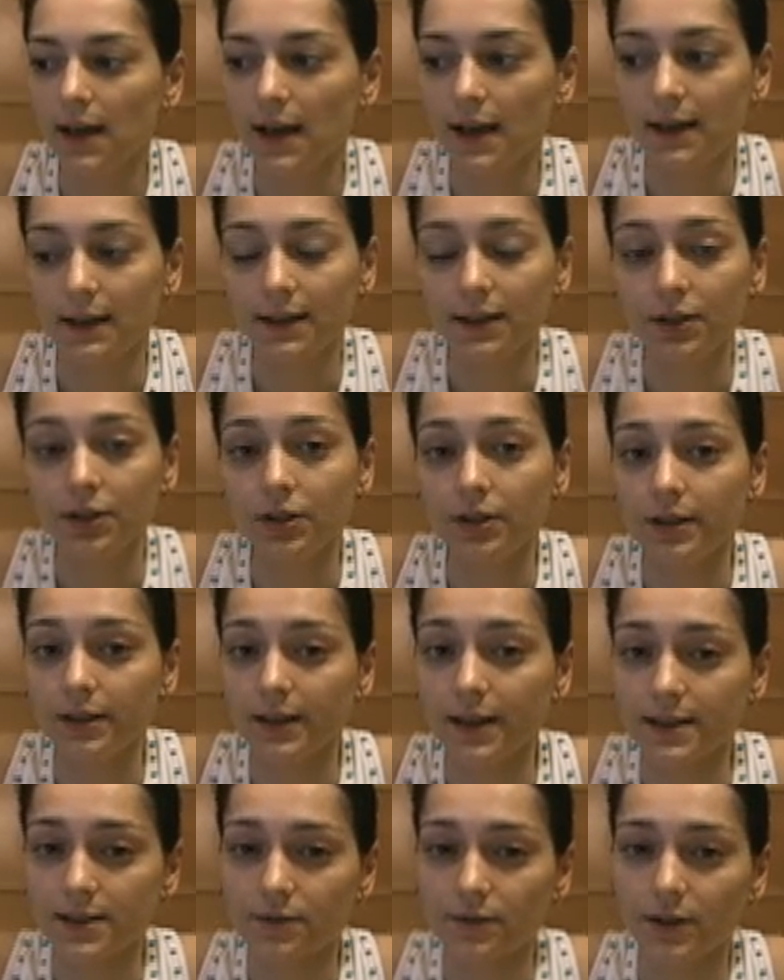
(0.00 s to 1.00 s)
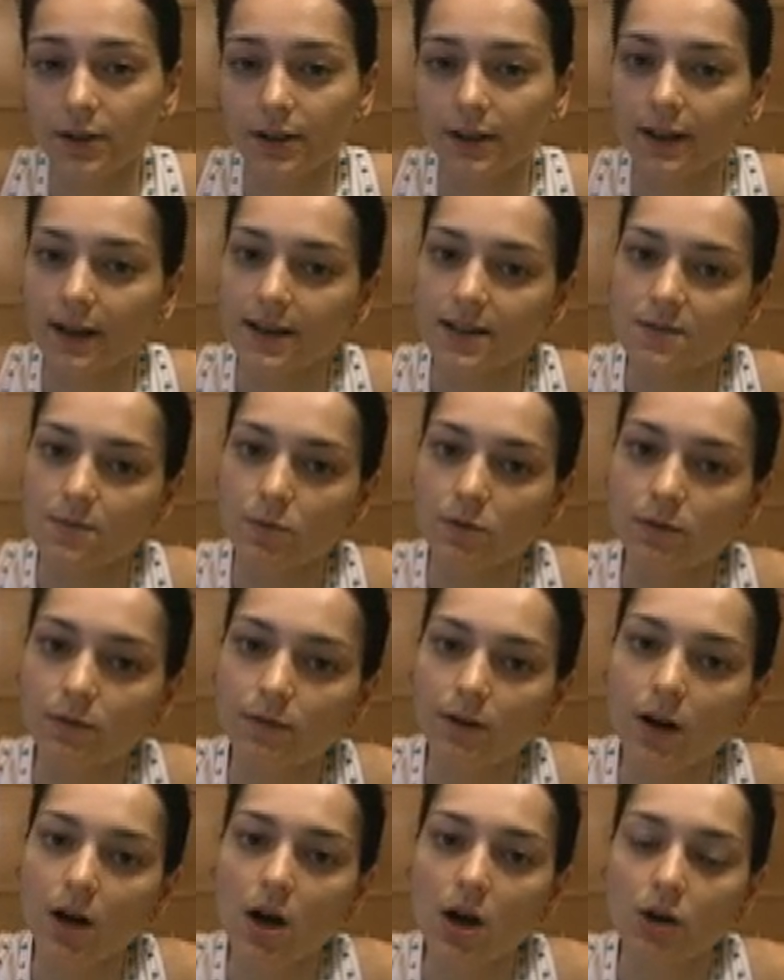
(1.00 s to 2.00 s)
and here another very nice move,
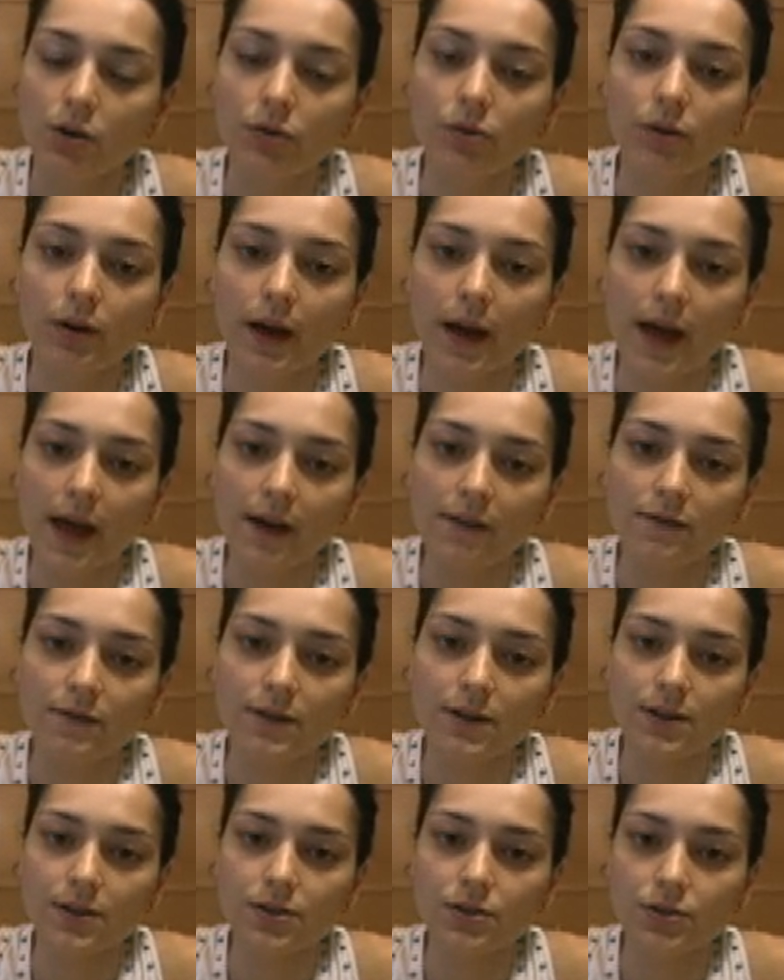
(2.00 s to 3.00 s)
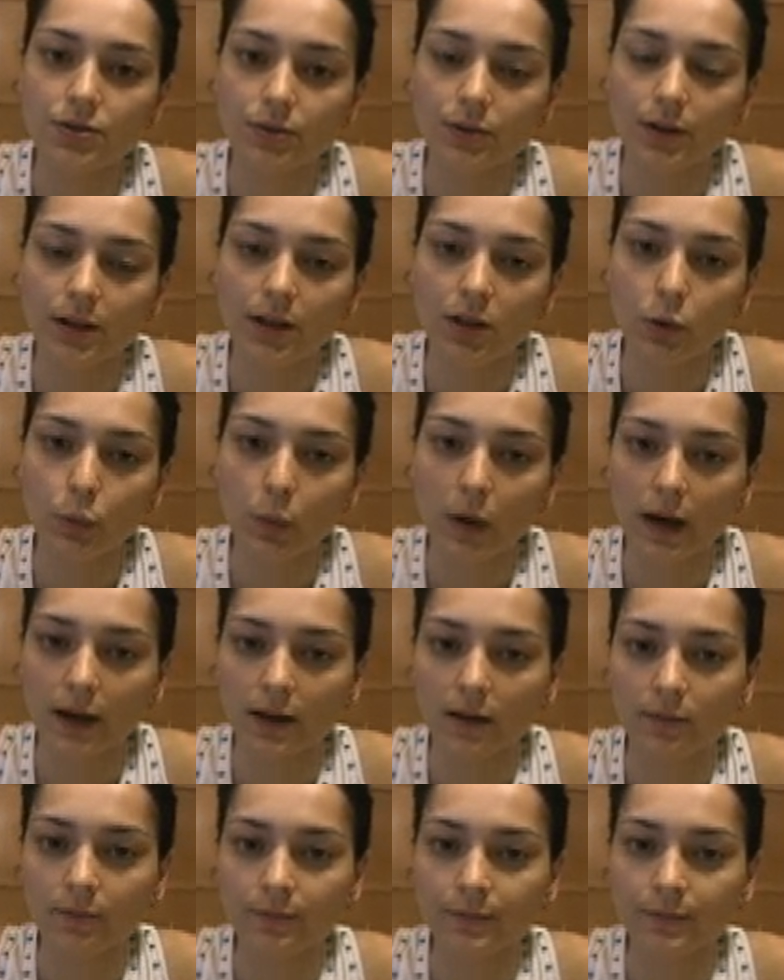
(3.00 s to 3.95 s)
rook f to e1.